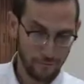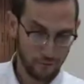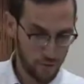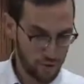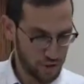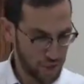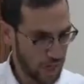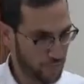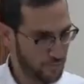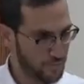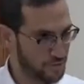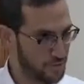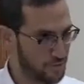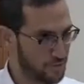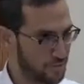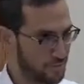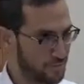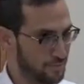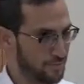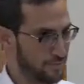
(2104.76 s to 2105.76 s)
for a
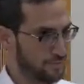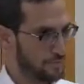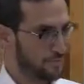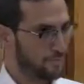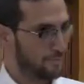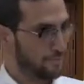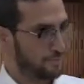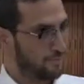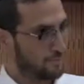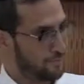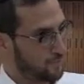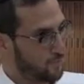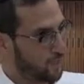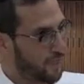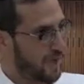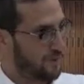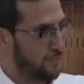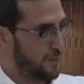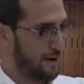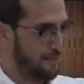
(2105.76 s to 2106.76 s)
Shabbos? Where
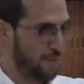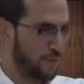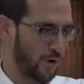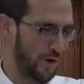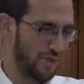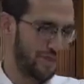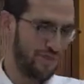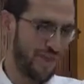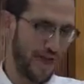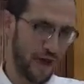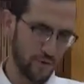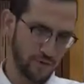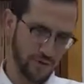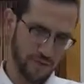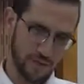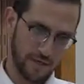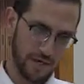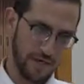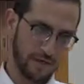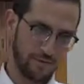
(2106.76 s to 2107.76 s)
you have about
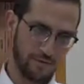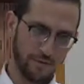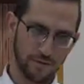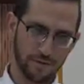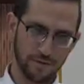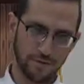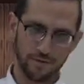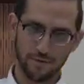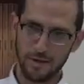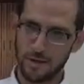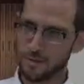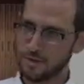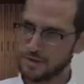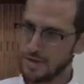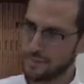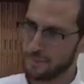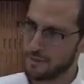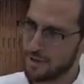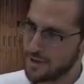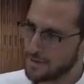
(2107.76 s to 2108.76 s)
4,000 candles in the
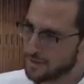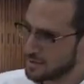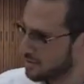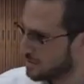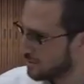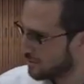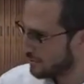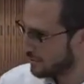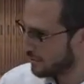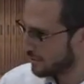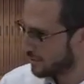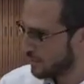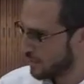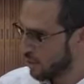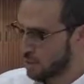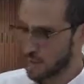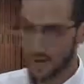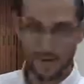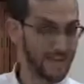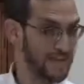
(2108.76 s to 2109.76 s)
same place?
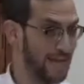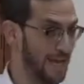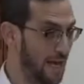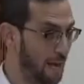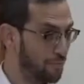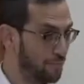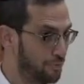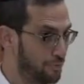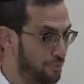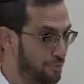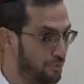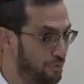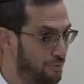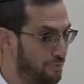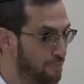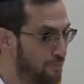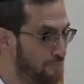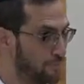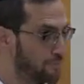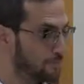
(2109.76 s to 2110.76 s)
Or in a camp?
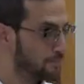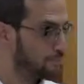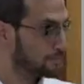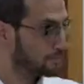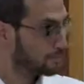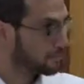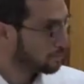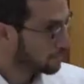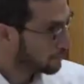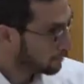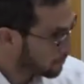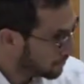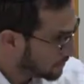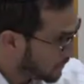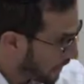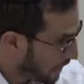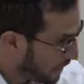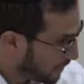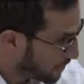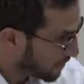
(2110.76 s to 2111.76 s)

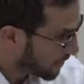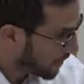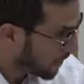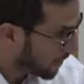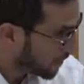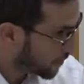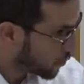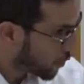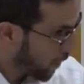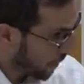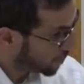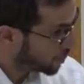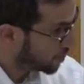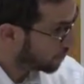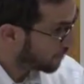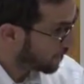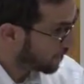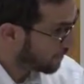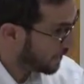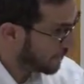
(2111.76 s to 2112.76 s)
Anything
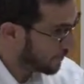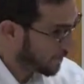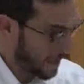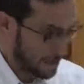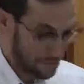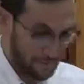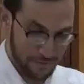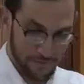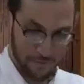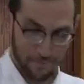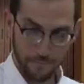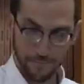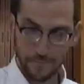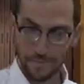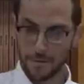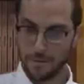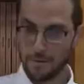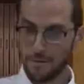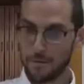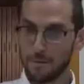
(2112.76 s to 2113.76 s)
questionable about that?
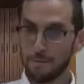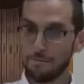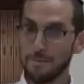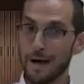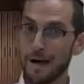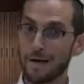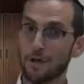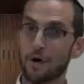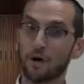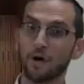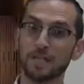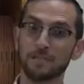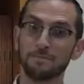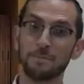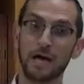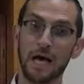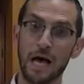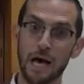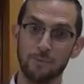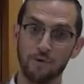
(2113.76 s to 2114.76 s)
Machlokas
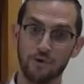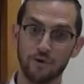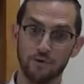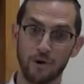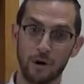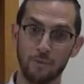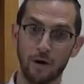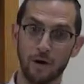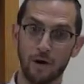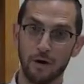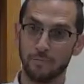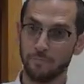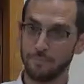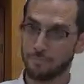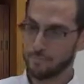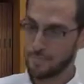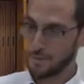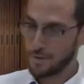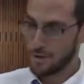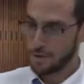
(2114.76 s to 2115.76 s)
Mechaber and the Ramah.
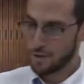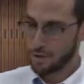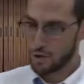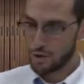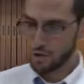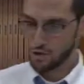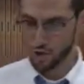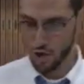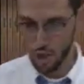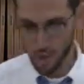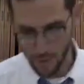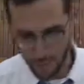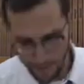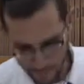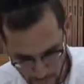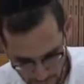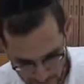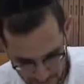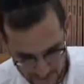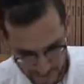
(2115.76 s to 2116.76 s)
Shulchan Aruch
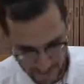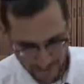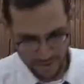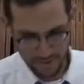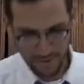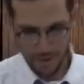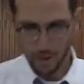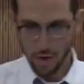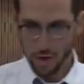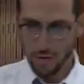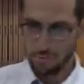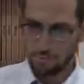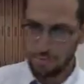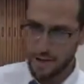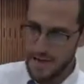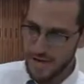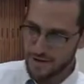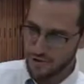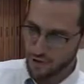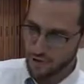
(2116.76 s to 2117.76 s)
26.
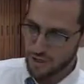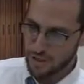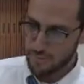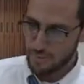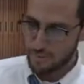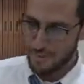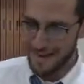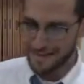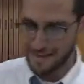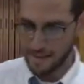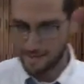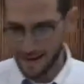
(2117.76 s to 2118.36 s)
Beis o gimel bali